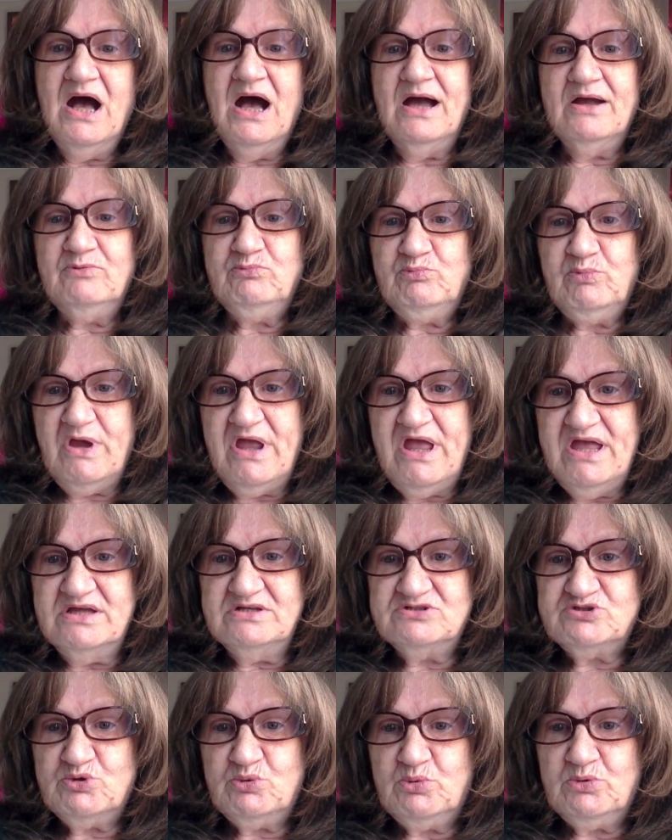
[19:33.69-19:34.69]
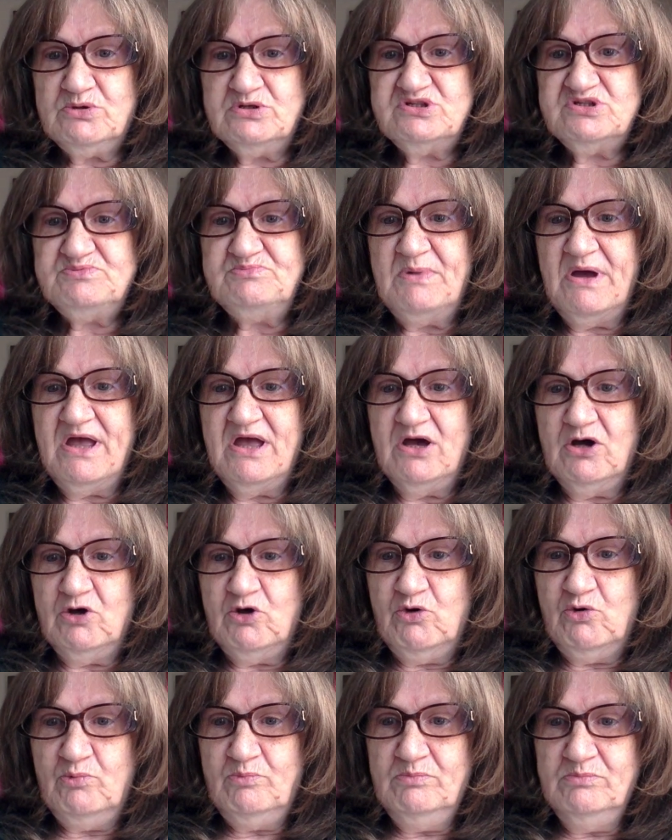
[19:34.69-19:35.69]
I ran towards my
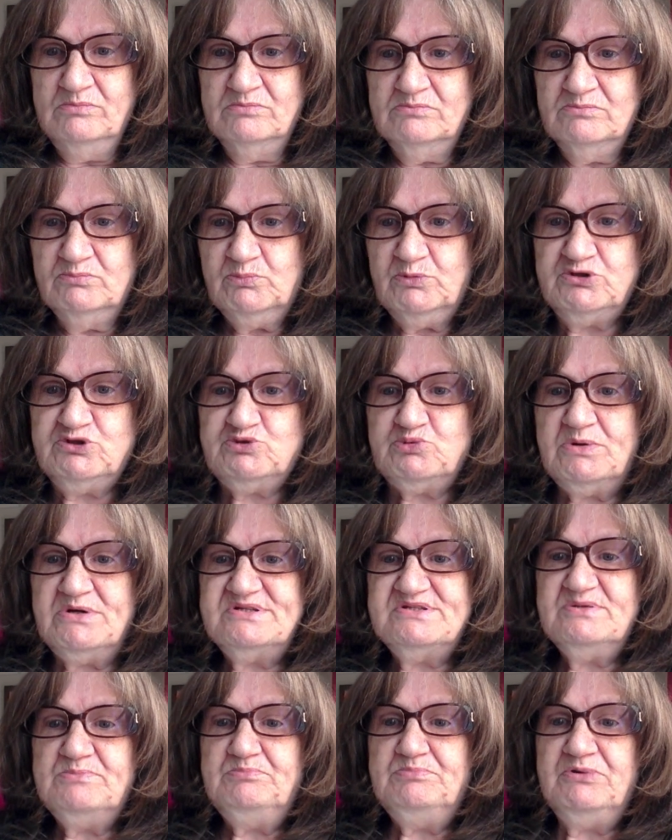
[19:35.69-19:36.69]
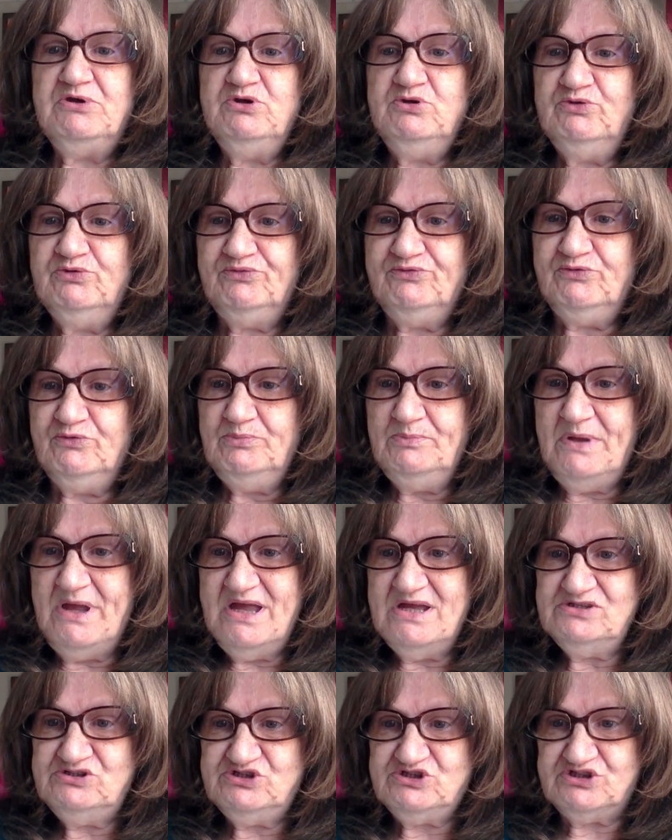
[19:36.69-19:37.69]
home, which was a beautiful
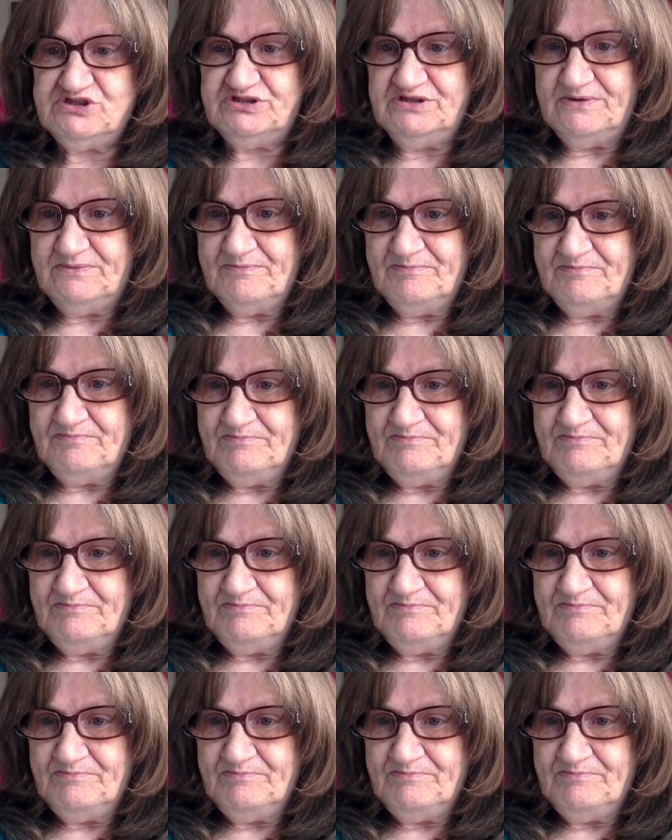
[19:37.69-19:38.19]
mansion.